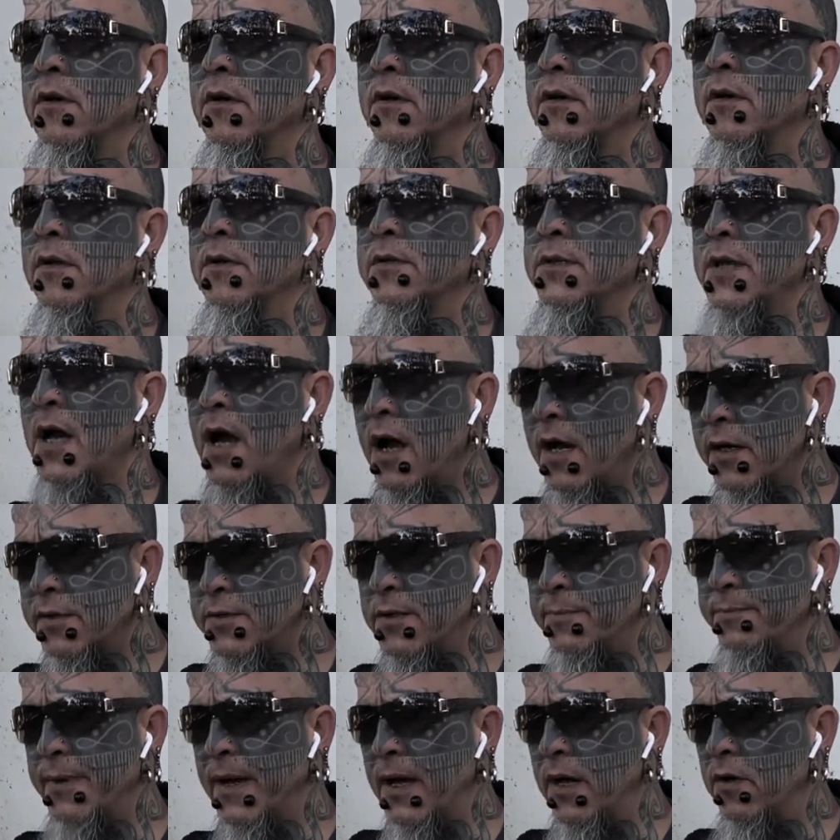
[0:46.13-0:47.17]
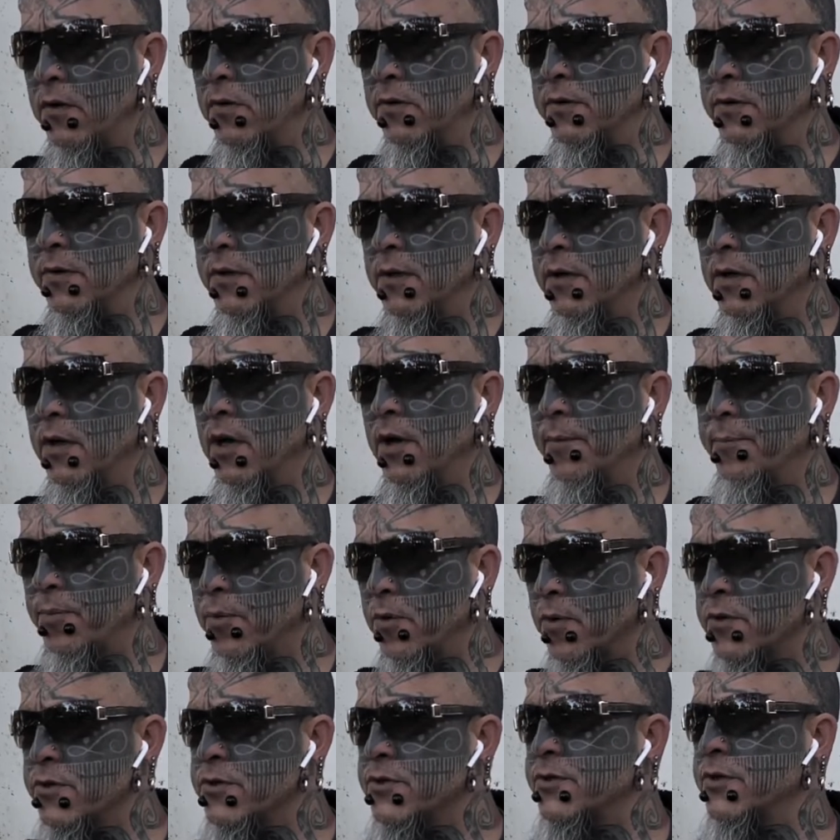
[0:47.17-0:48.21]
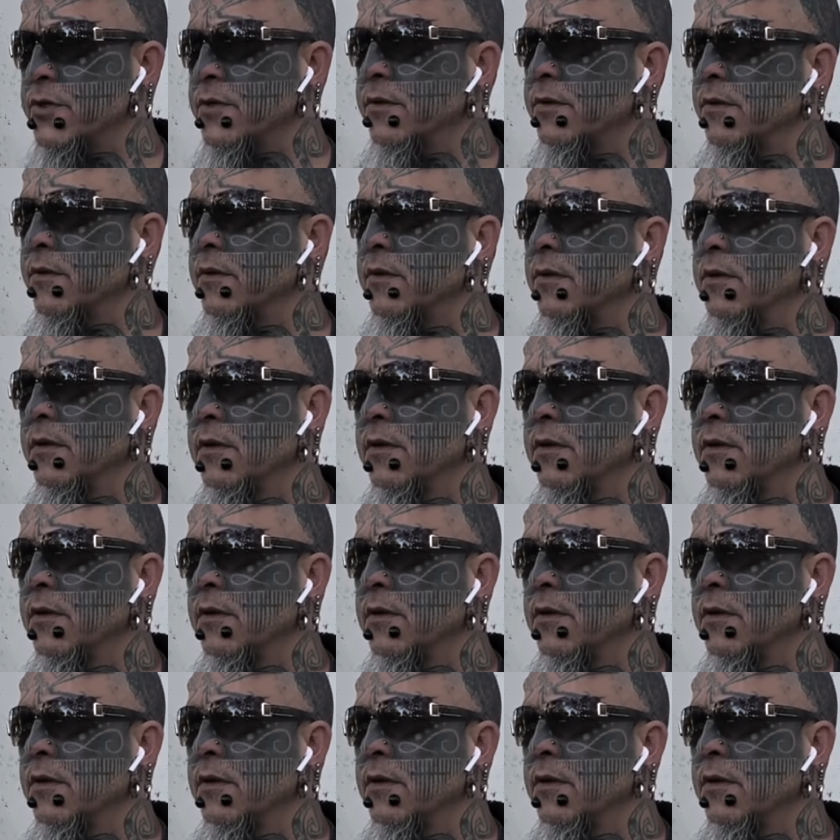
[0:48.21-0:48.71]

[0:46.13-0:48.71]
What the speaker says: talked about abortion